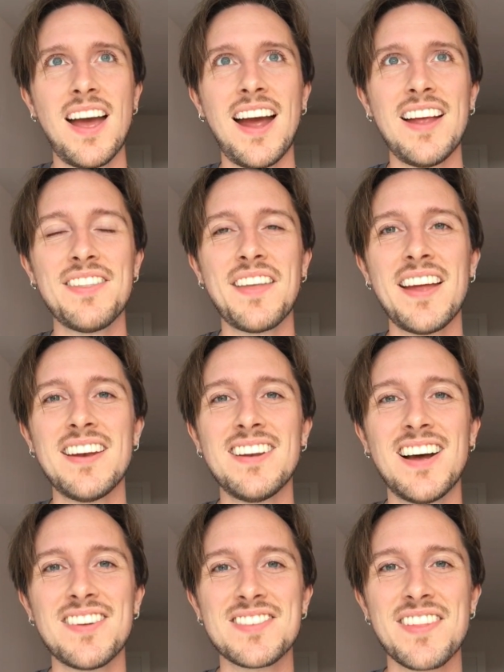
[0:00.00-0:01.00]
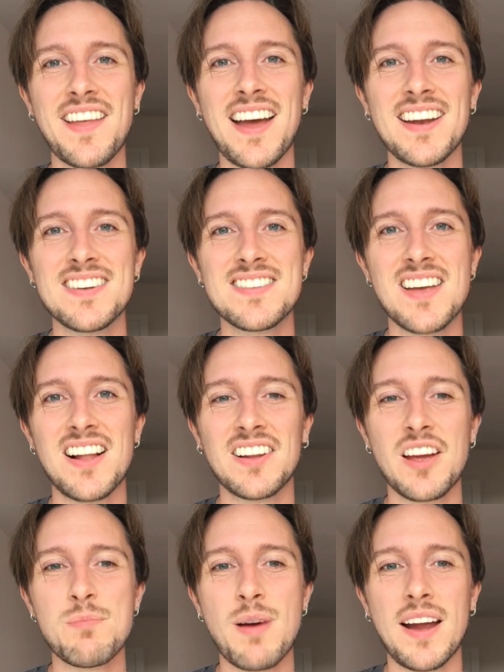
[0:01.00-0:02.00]
And then after that I'll
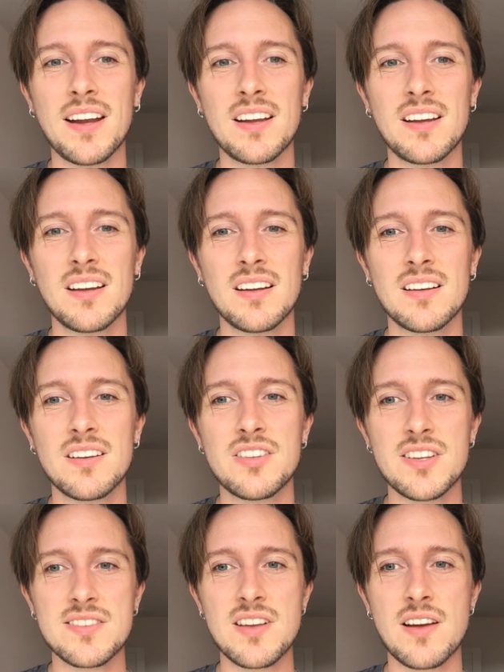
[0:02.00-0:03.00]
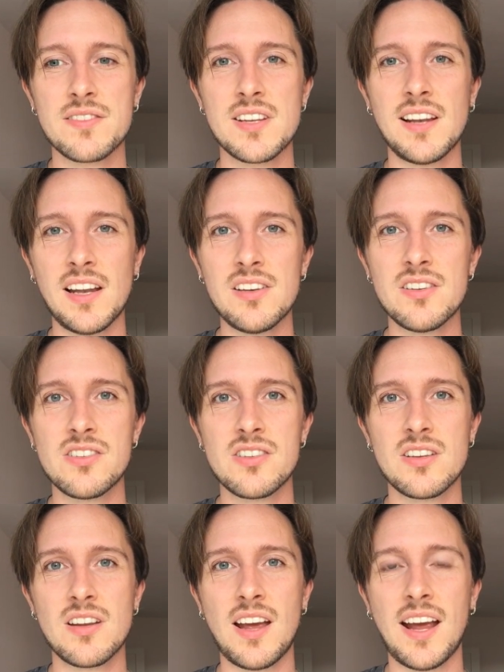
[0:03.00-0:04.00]
go back just after lunch,
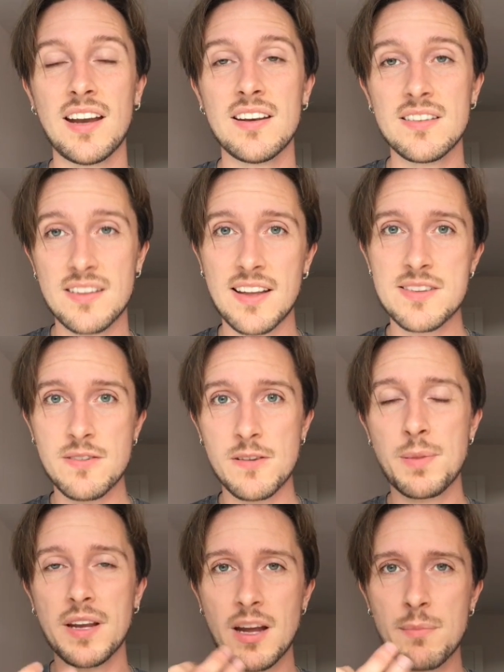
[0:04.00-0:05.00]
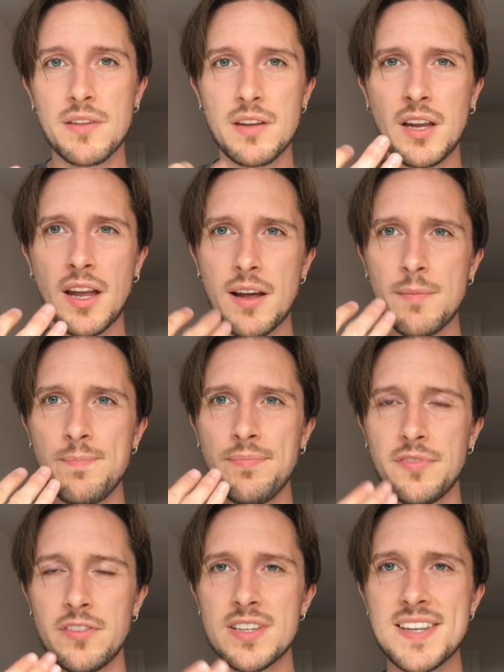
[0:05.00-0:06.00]
and that's when I'll pick up the
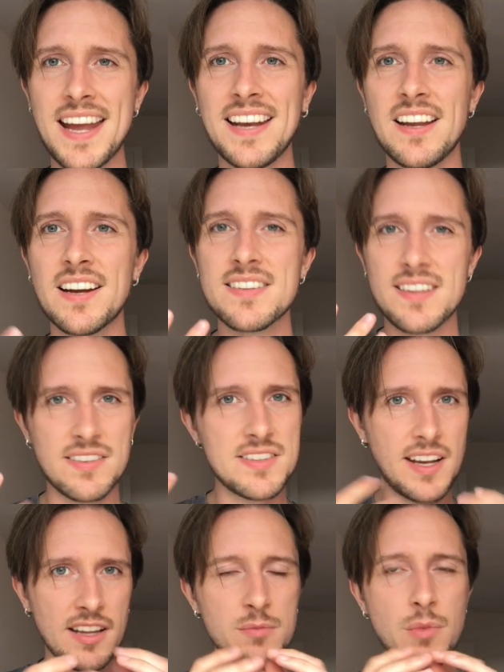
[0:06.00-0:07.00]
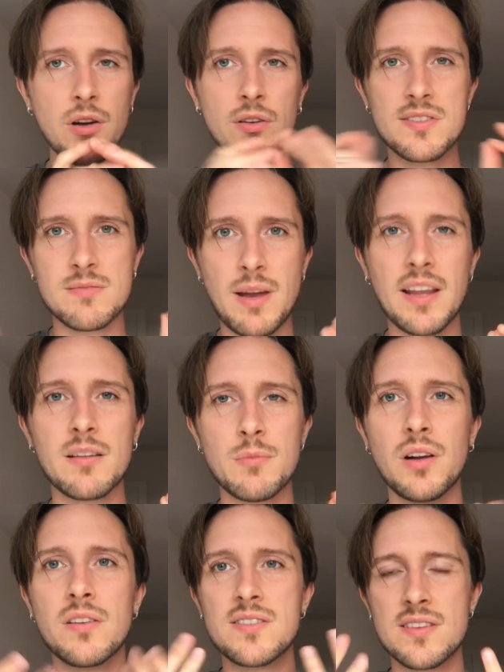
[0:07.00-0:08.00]
retainer, because they have to take the moulds and make the
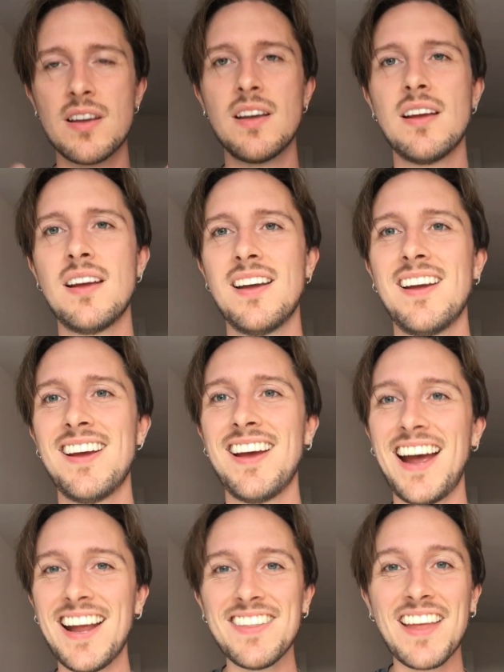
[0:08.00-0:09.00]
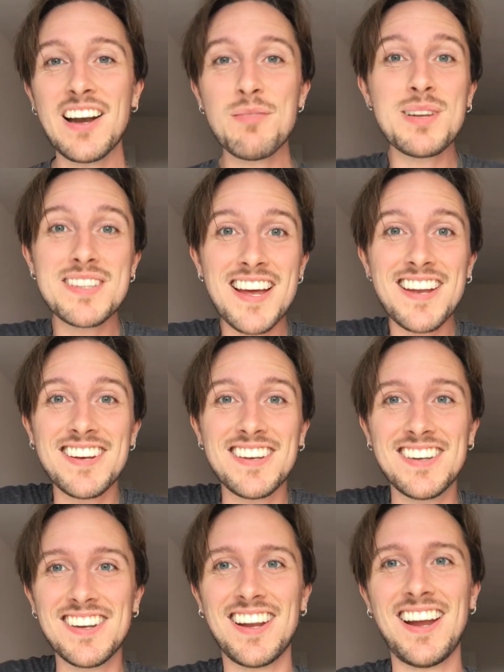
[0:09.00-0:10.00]
moulds, and then I'll be done.
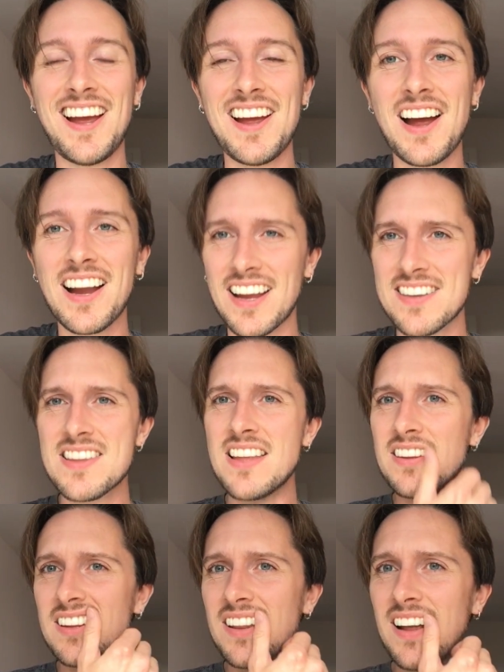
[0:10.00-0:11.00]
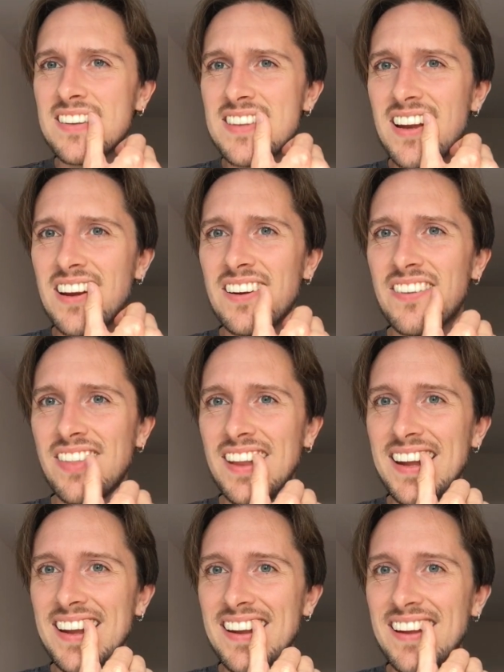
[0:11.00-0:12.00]
I guess then they'll take off
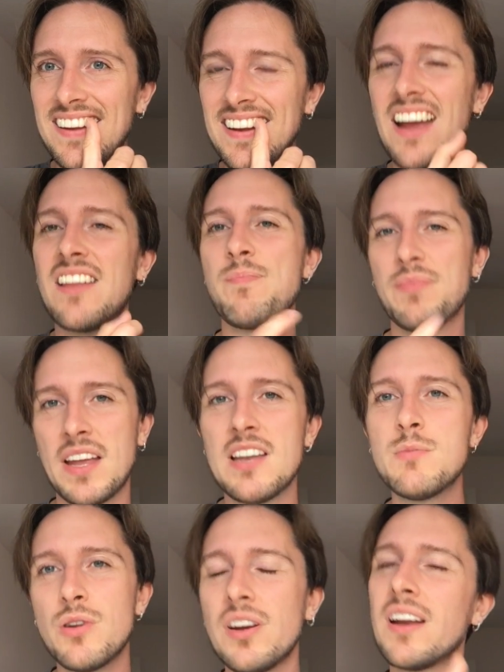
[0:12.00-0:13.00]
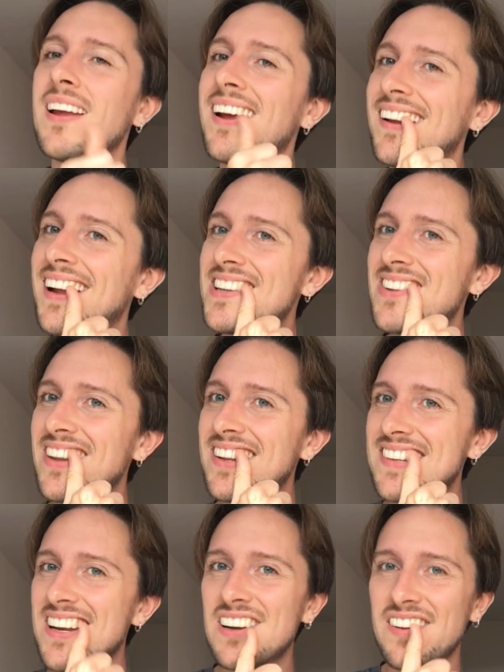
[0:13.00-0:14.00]
in the morning, that's when they'll
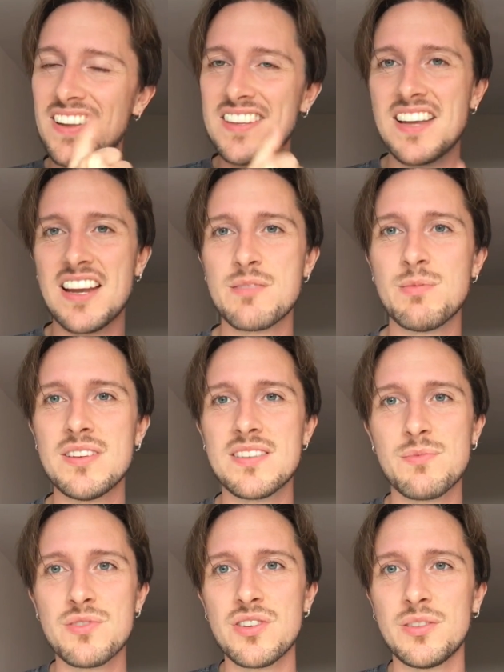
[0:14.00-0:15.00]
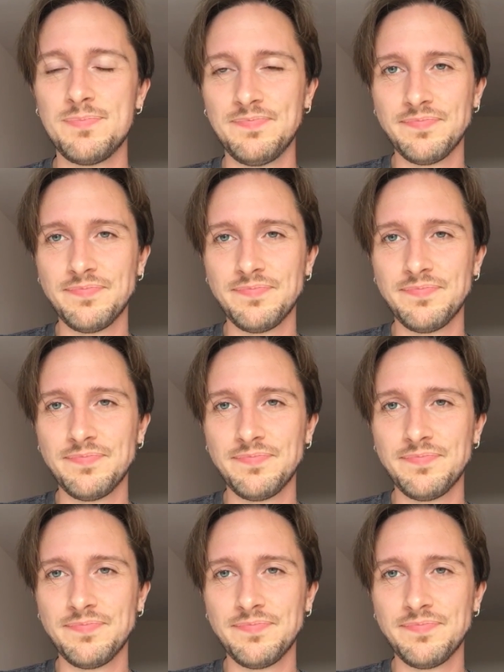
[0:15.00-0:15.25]
take off the attachments, I'm sure,